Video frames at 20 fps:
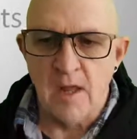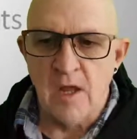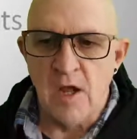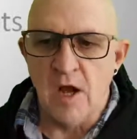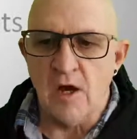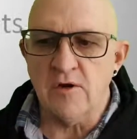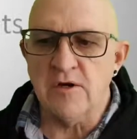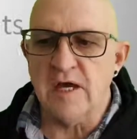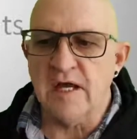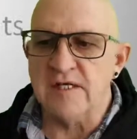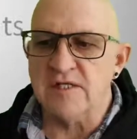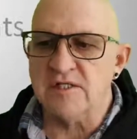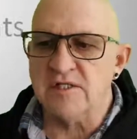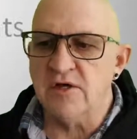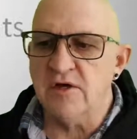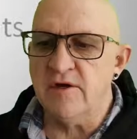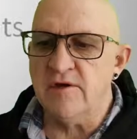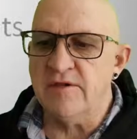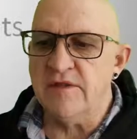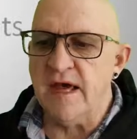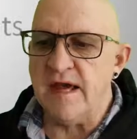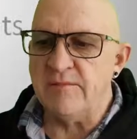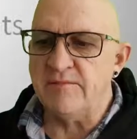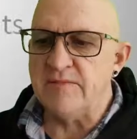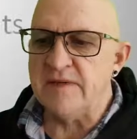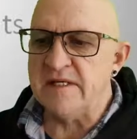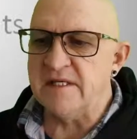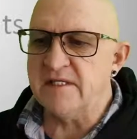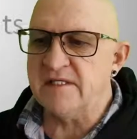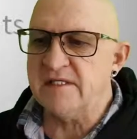Okay, so that
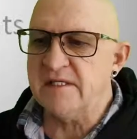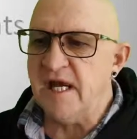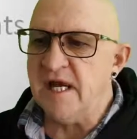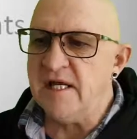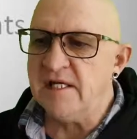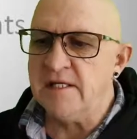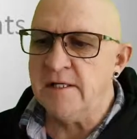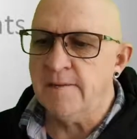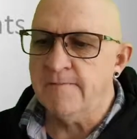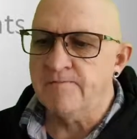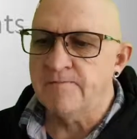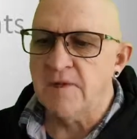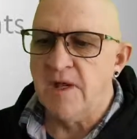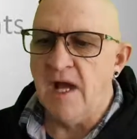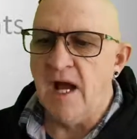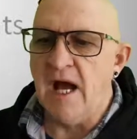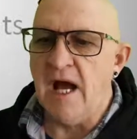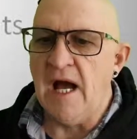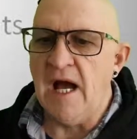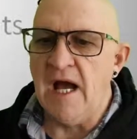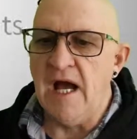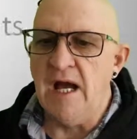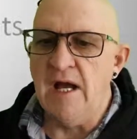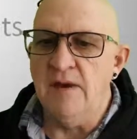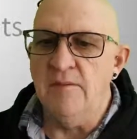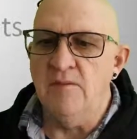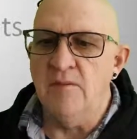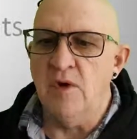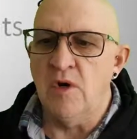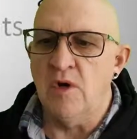being said,
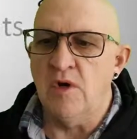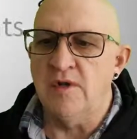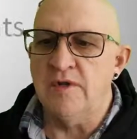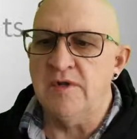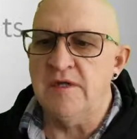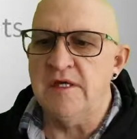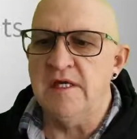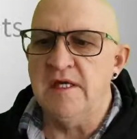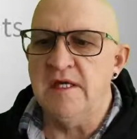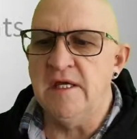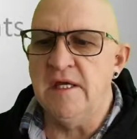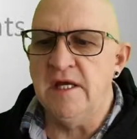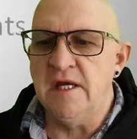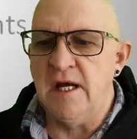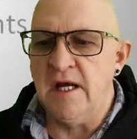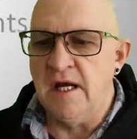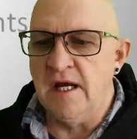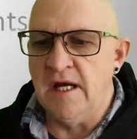the